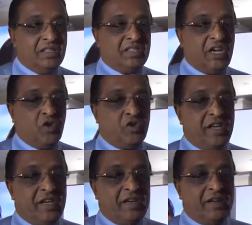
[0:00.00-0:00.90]

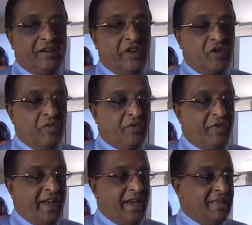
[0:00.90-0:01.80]
Sarvodaya Development
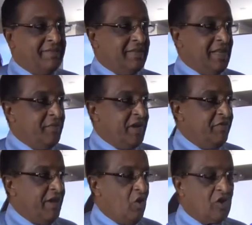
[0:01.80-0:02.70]
Finance Limited
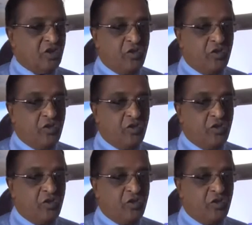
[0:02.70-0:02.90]
we launched